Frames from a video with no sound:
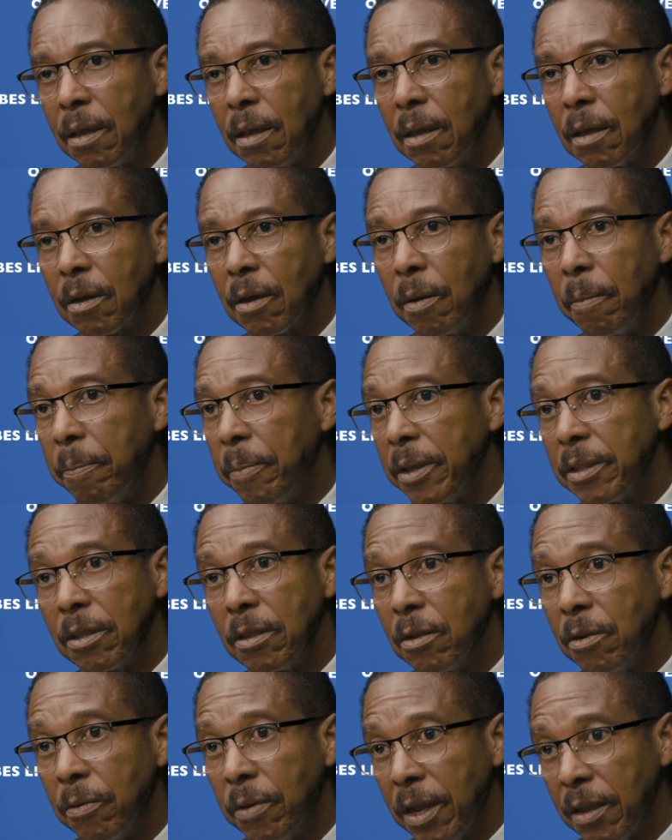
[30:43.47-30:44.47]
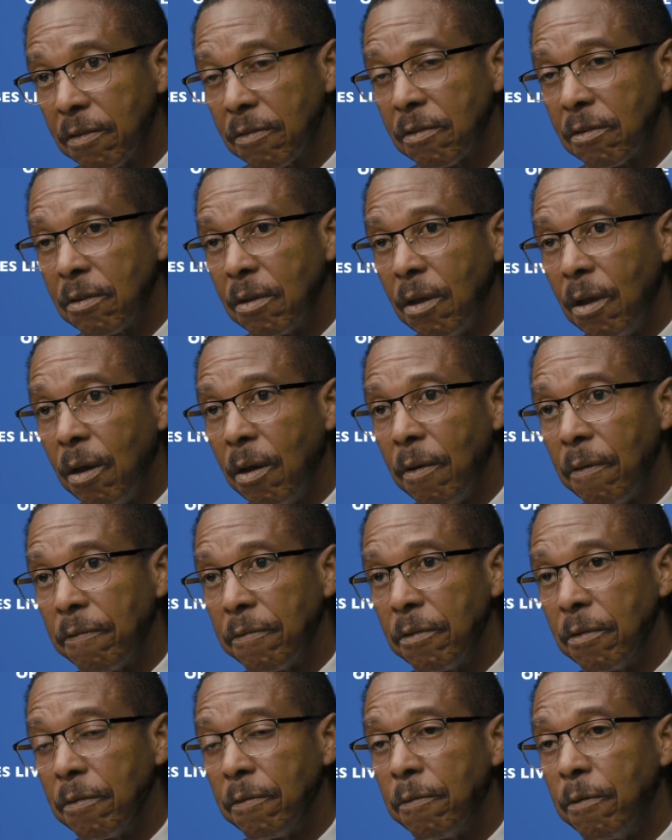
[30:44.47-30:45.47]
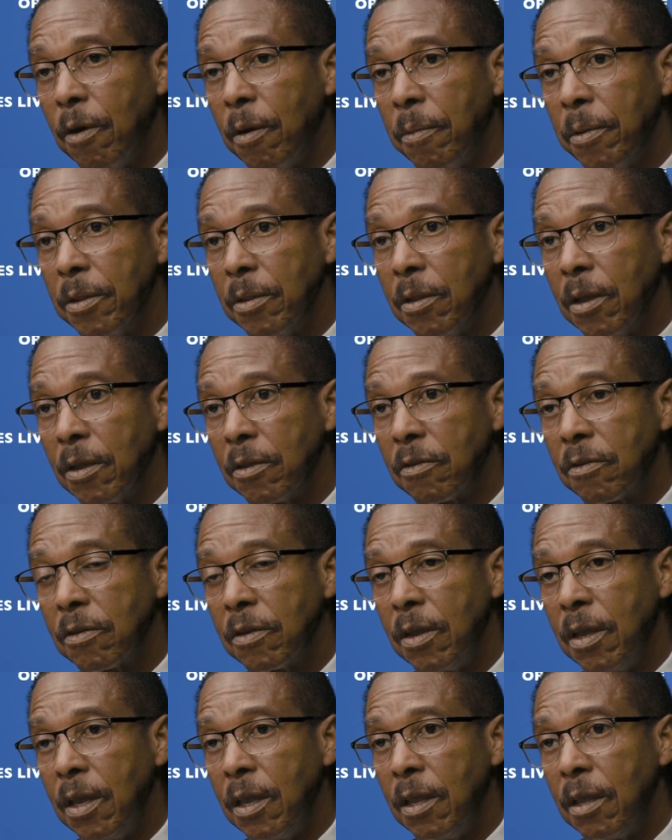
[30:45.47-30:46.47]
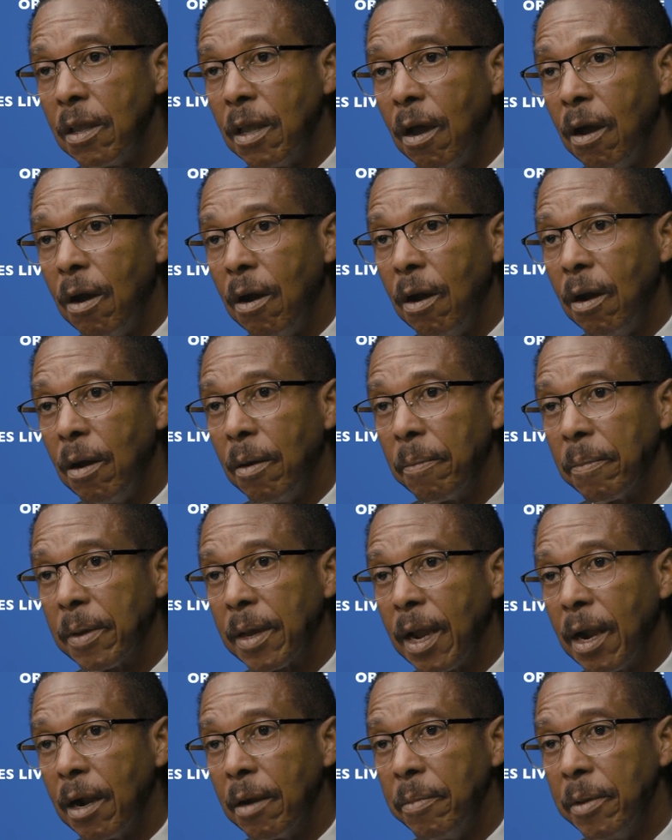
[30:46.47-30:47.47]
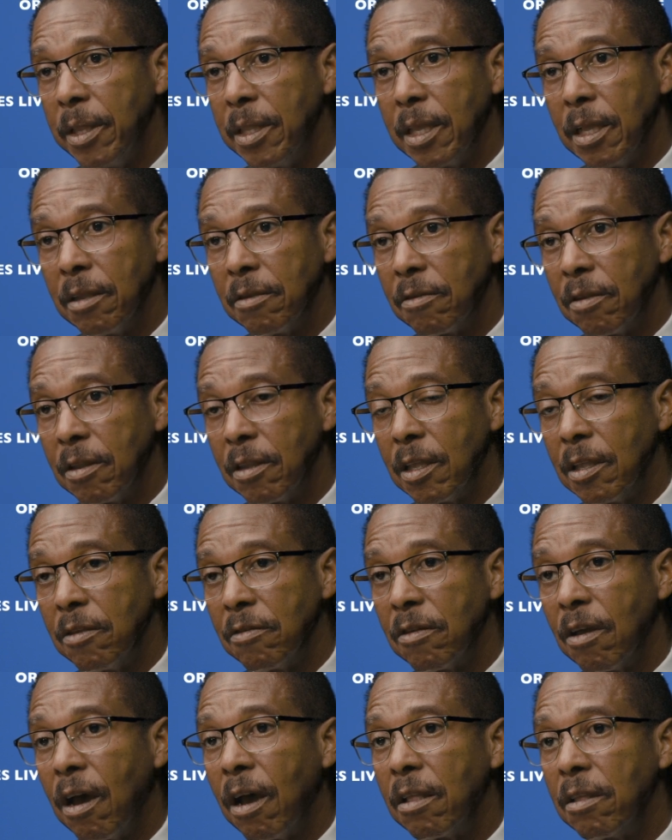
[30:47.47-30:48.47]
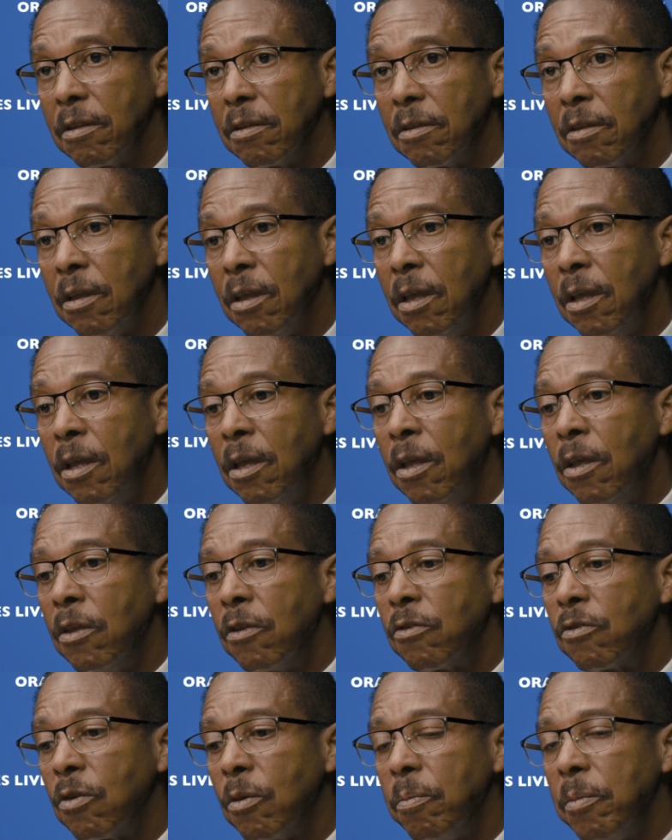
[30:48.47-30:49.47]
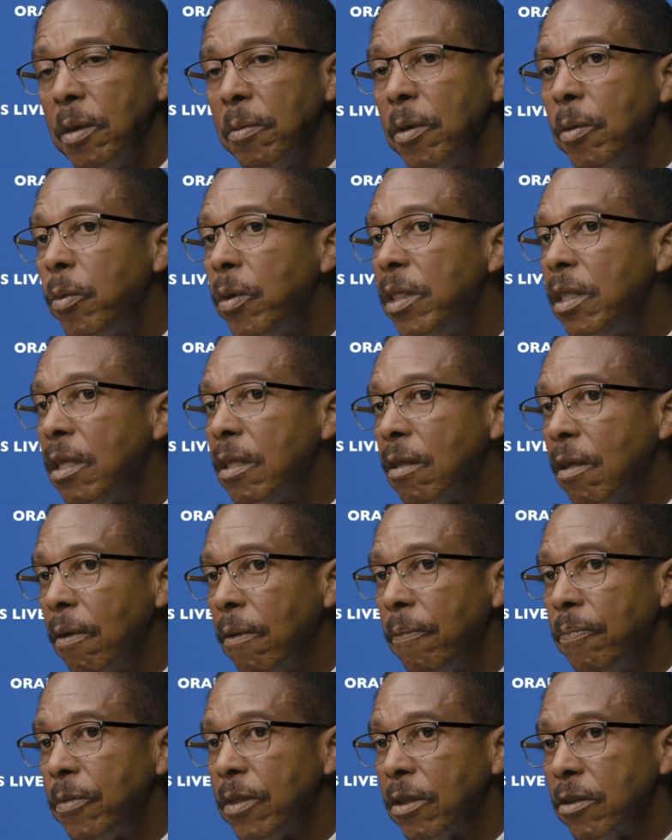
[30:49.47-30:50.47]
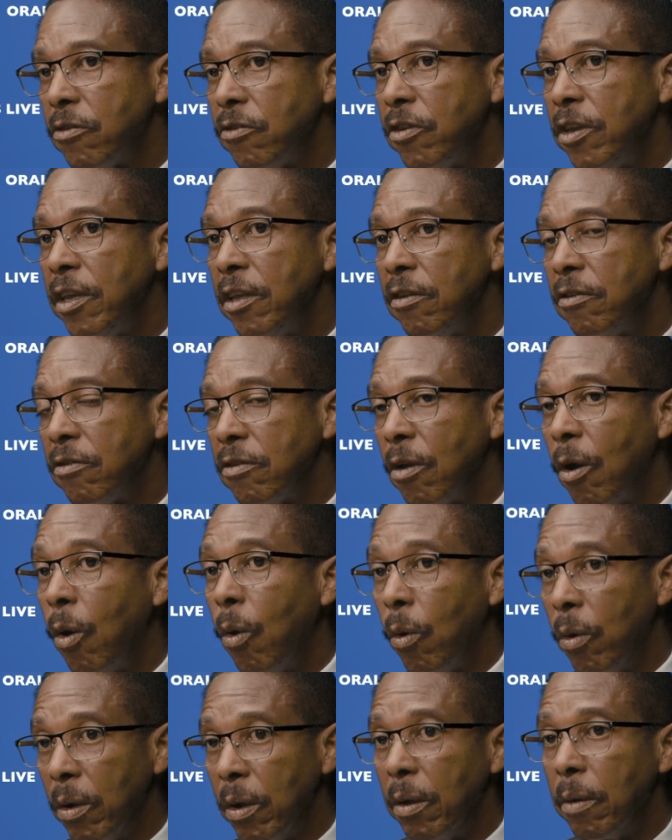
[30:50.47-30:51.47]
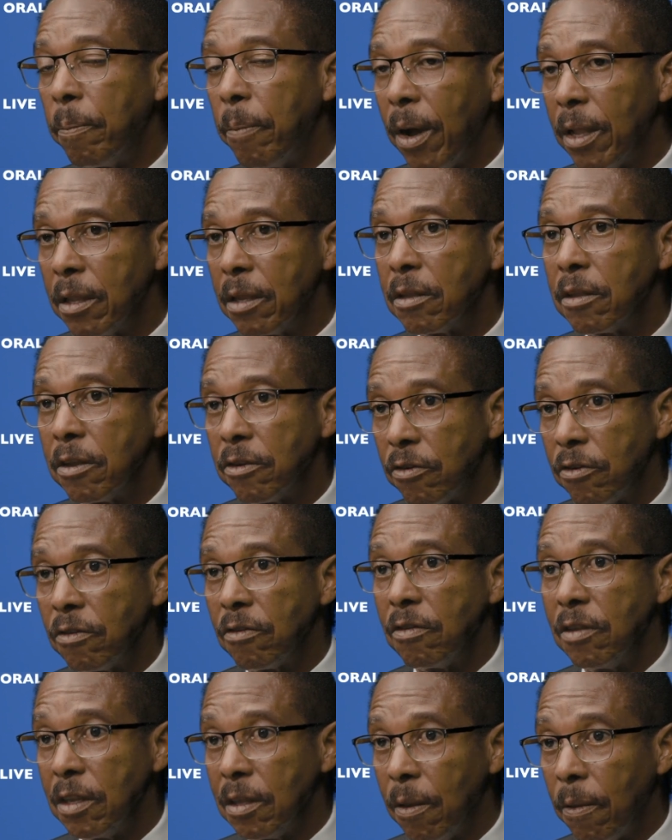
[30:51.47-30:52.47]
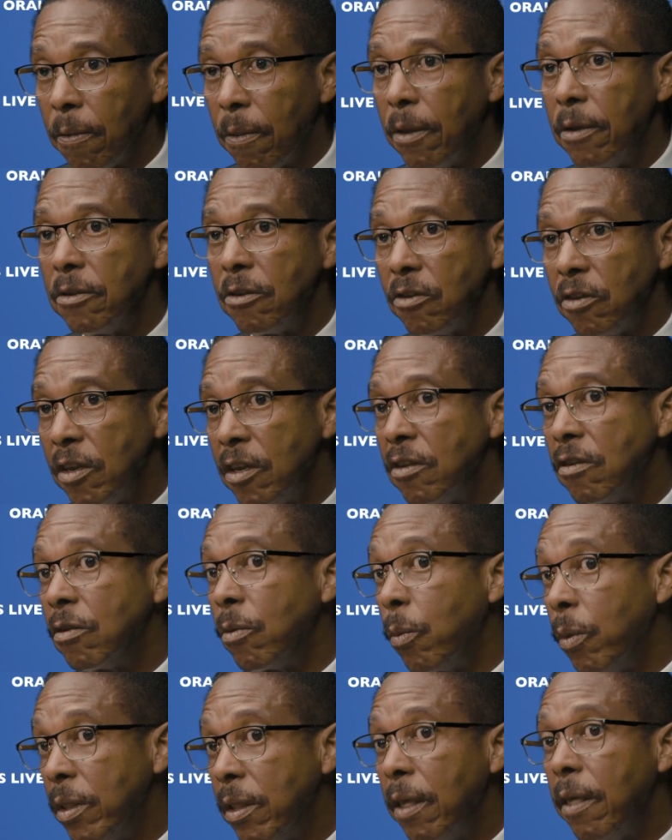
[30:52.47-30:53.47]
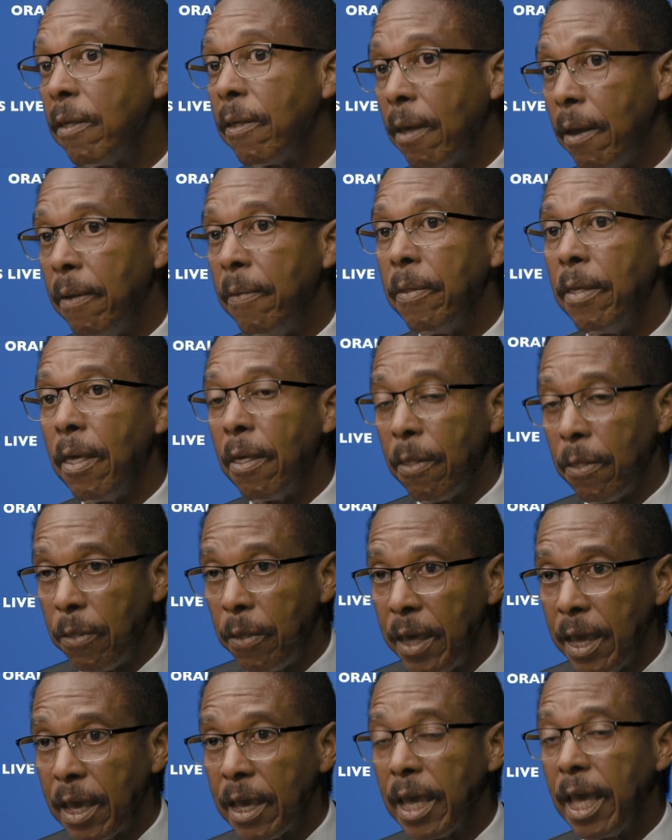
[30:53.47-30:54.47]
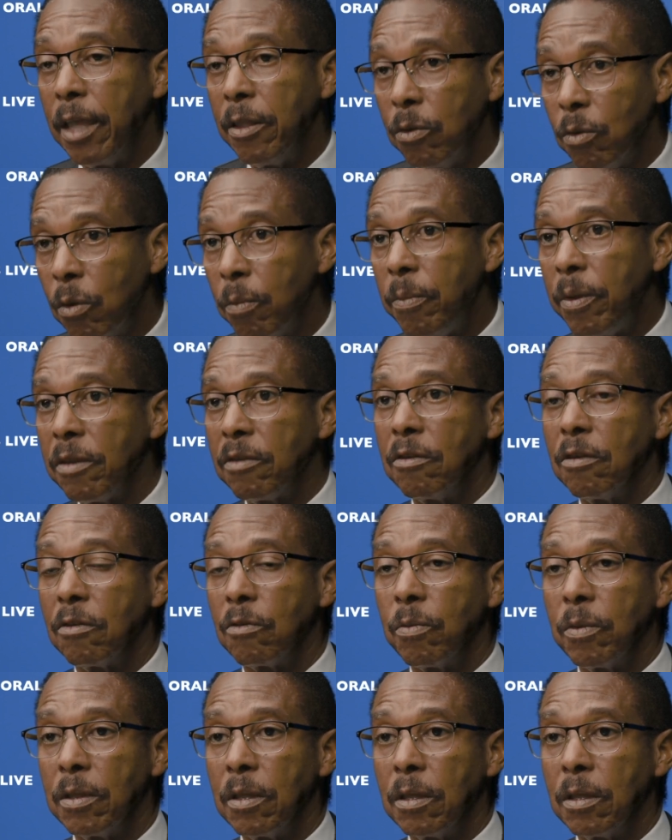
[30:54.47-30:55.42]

compared to the rest of the former Dutch Caribbean St. Louis Island. So maybe we need to change, our politicians need to change the way they think and do business with the